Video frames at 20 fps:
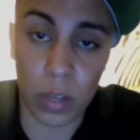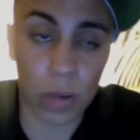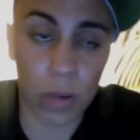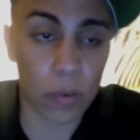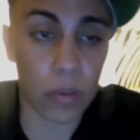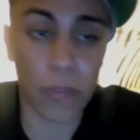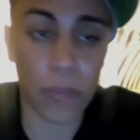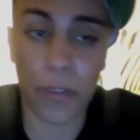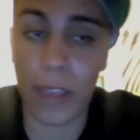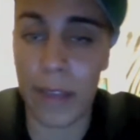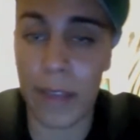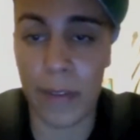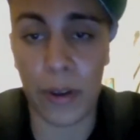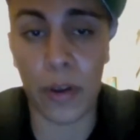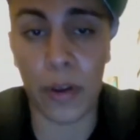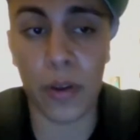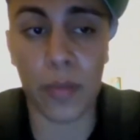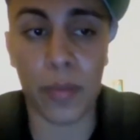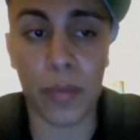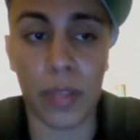I don't know if you have
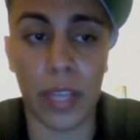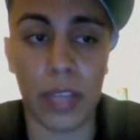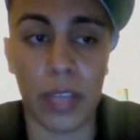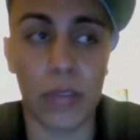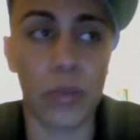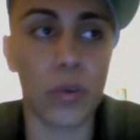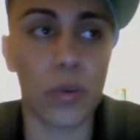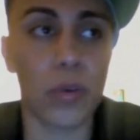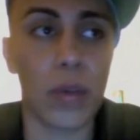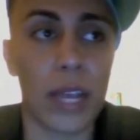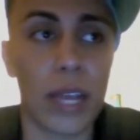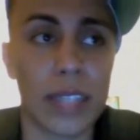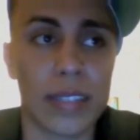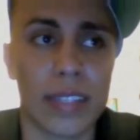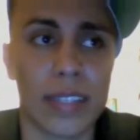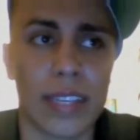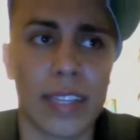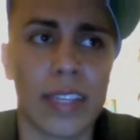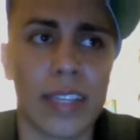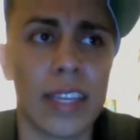heard, but like Google
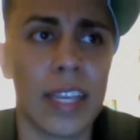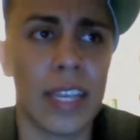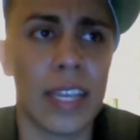has like,